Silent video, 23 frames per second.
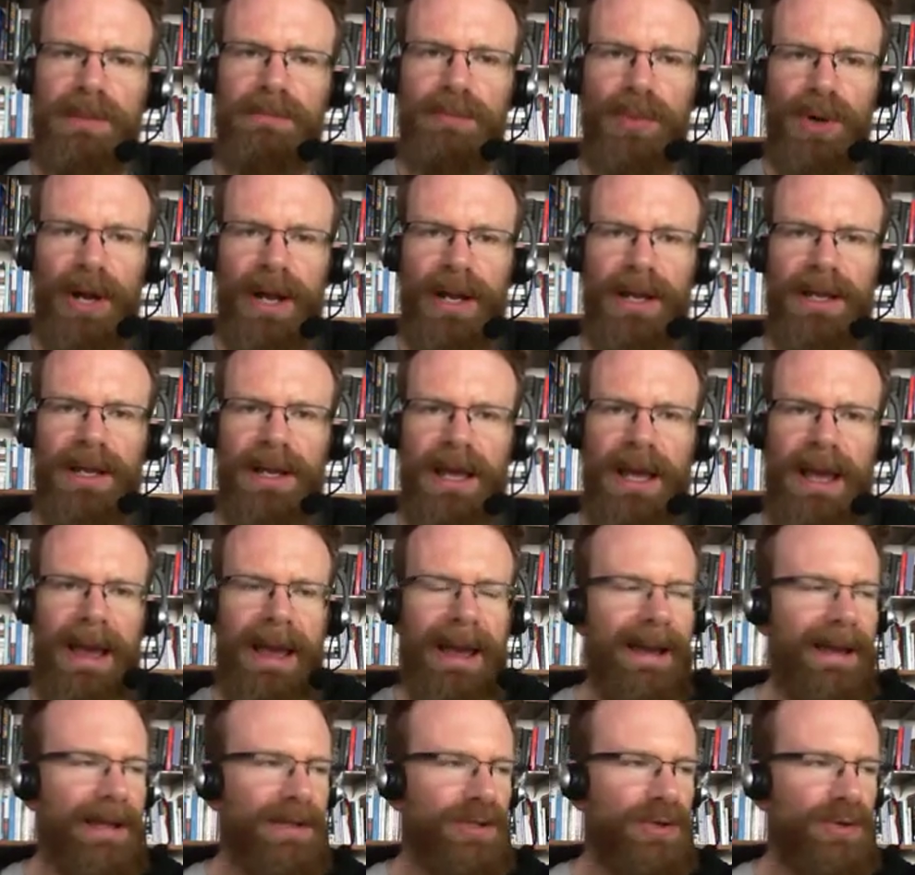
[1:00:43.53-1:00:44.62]
And you can
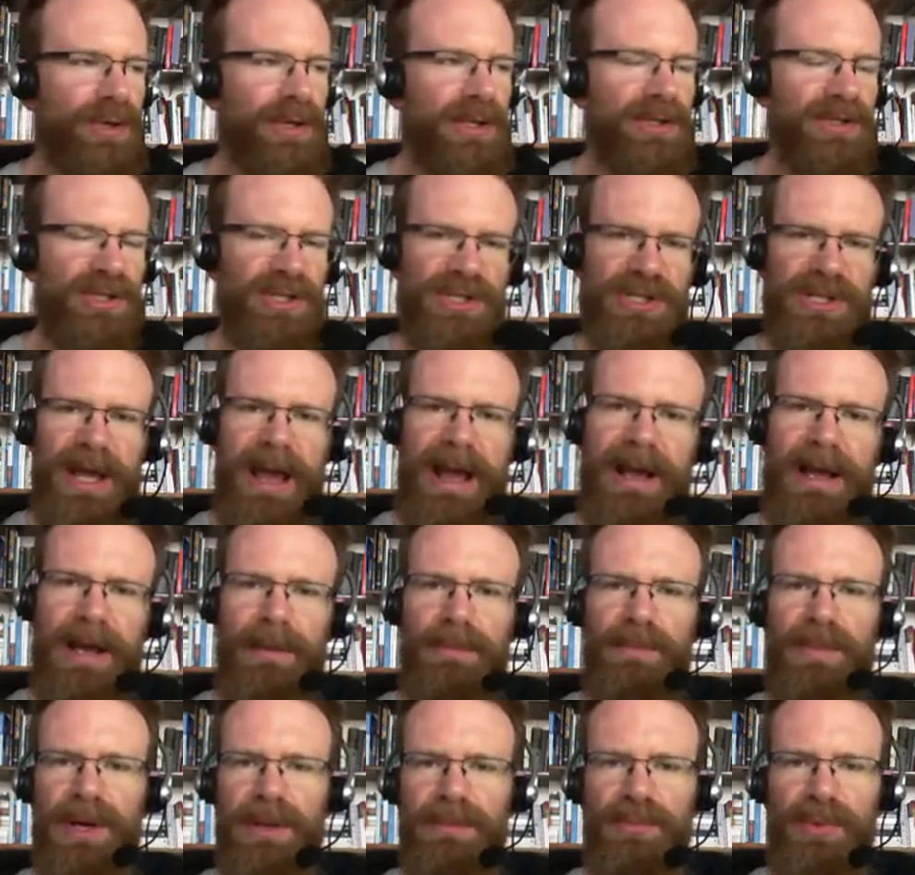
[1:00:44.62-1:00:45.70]
stack up mud bricks and you
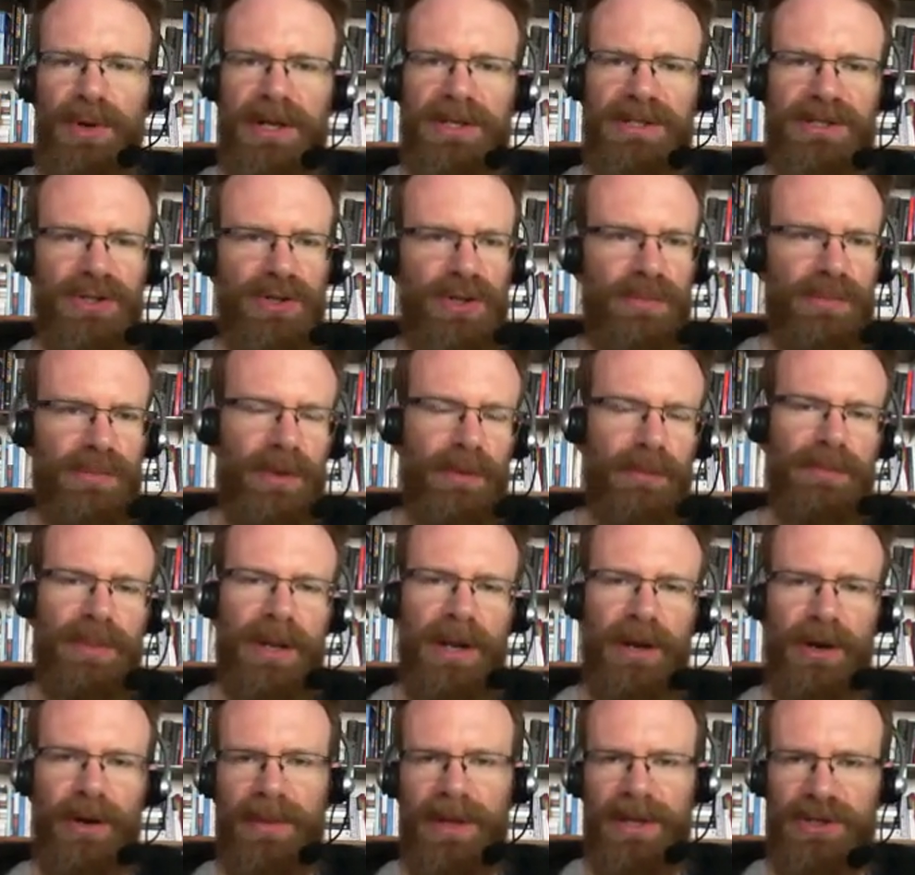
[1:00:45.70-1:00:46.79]
can build pyramids, you can
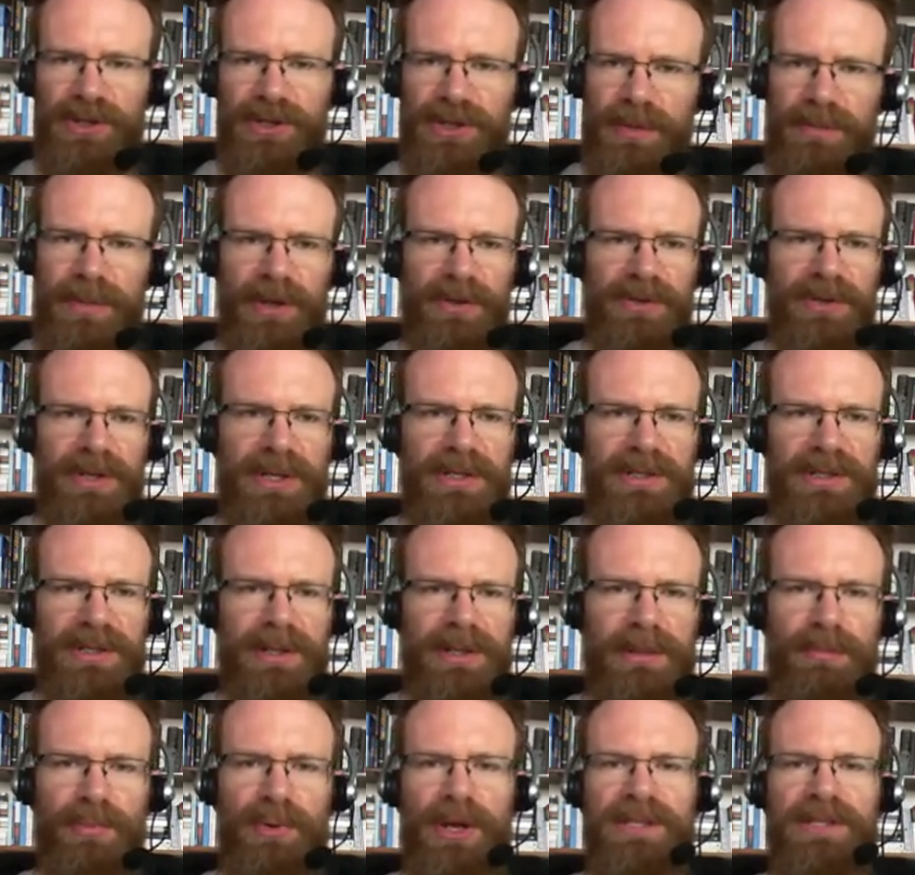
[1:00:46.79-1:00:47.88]
build these impressive
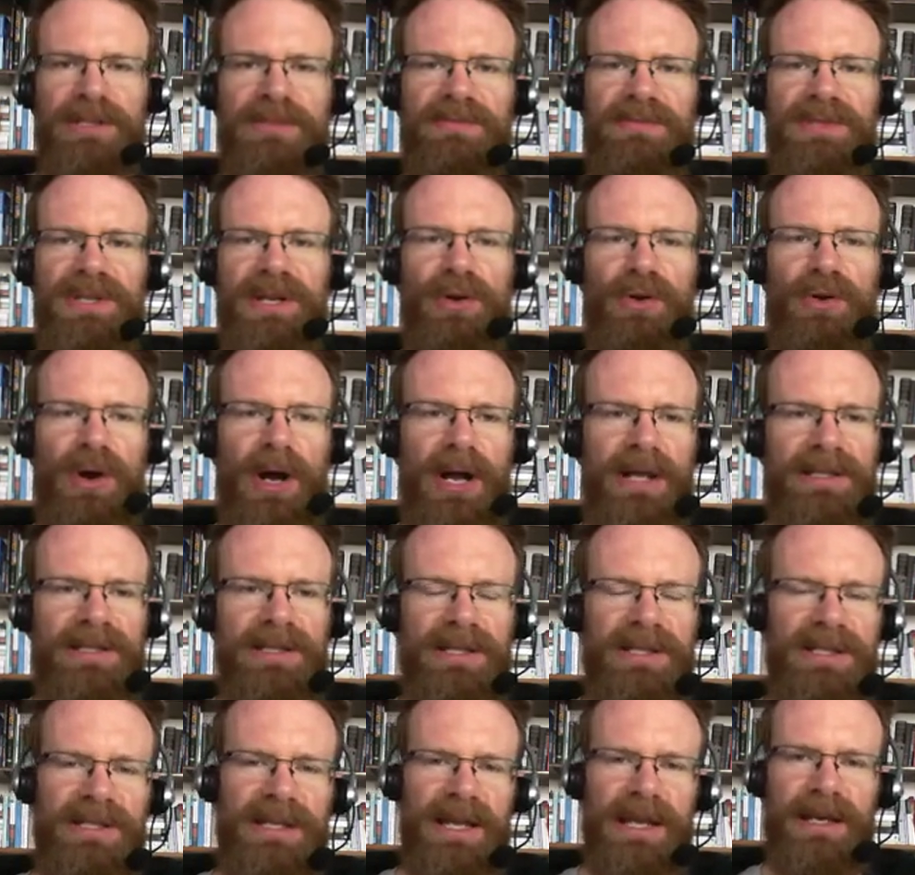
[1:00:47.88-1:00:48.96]
ziggurats that stand up like,
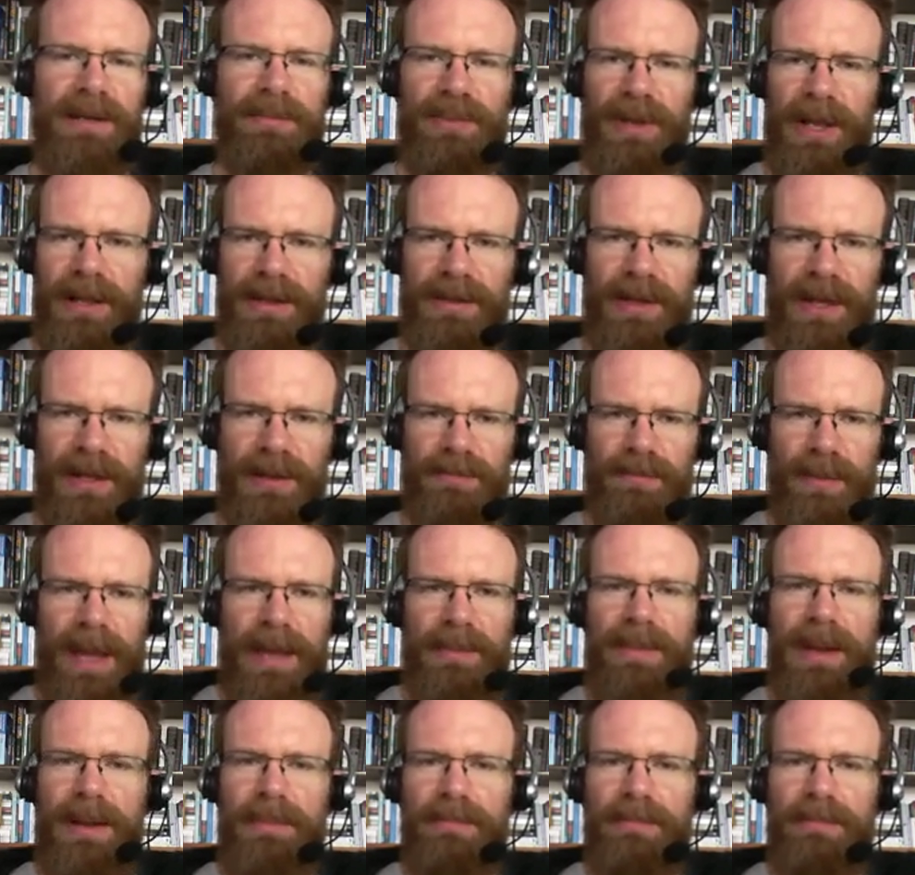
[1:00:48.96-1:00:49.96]
like man made mountains,